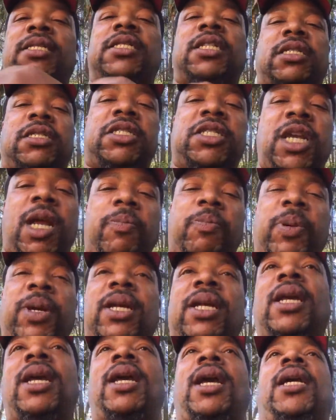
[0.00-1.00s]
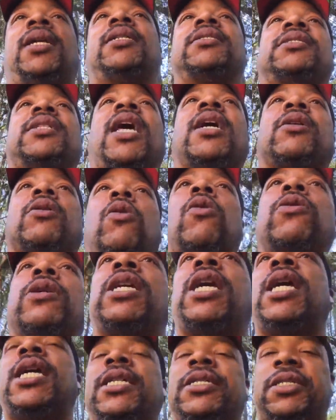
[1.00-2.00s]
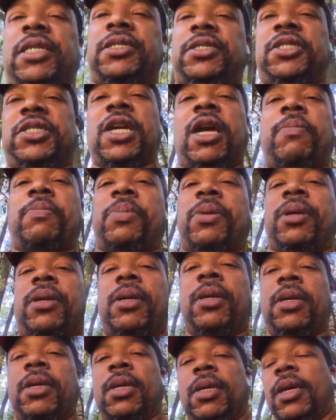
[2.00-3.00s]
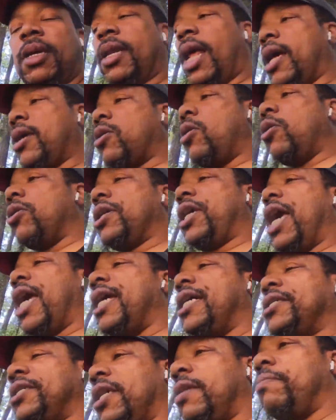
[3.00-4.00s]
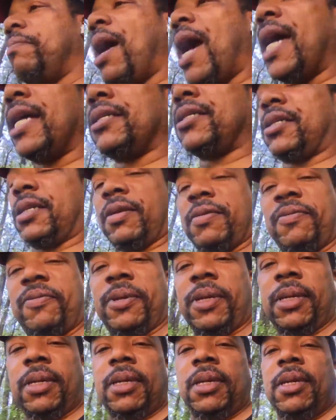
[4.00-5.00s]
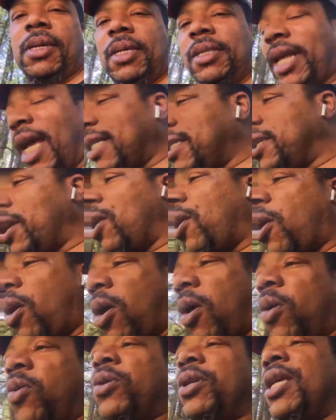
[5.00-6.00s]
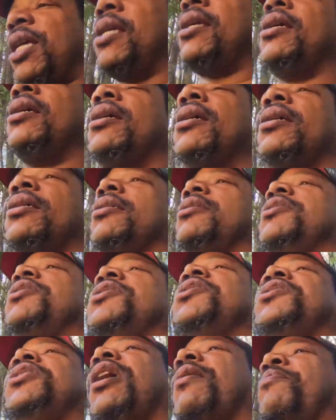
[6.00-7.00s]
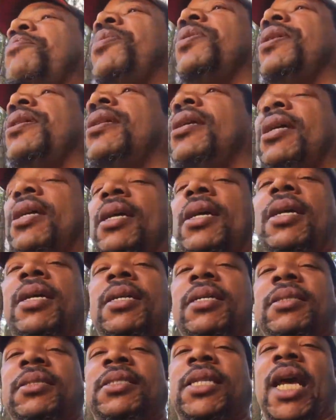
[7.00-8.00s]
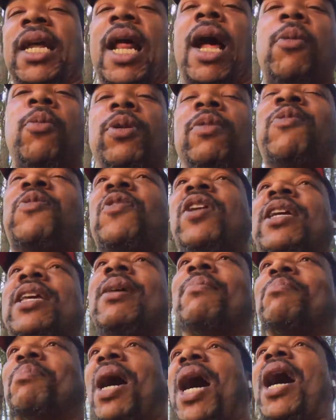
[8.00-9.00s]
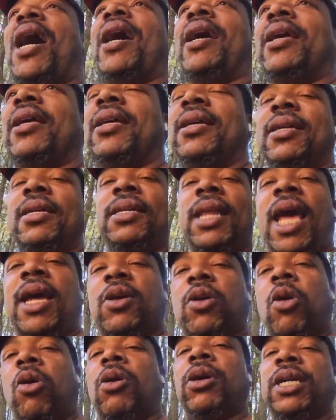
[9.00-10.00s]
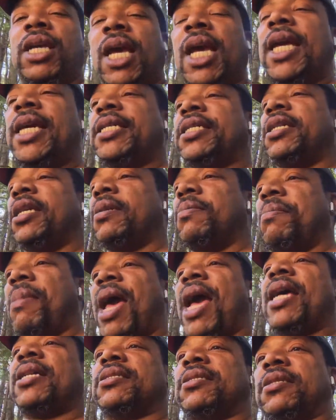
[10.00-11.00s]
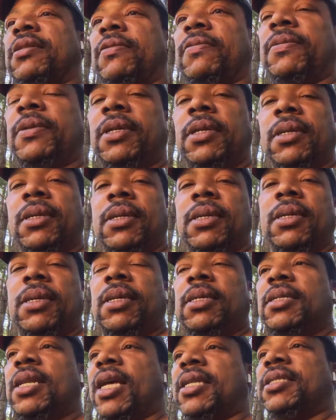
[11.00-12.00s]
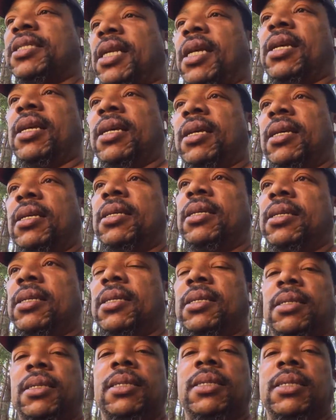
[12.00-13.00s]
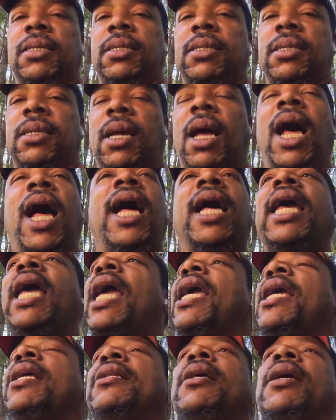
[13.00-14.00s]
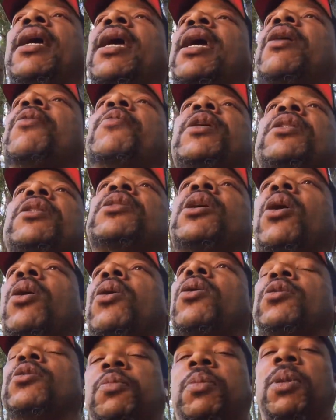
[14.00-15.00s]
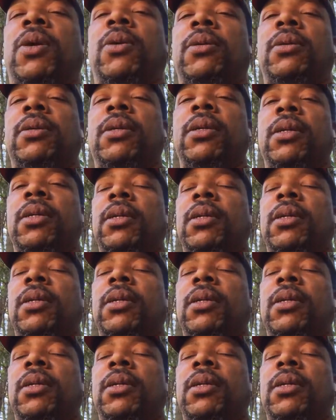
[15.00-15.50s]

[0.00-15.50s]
is a Shepherd, and it's that Caucasian Shepherd, that Caucasian Mastiff. That's the only Shepherd that I would fucking buy, that Caucasian Mastiff. That's it. I hate hairy dogs, bro.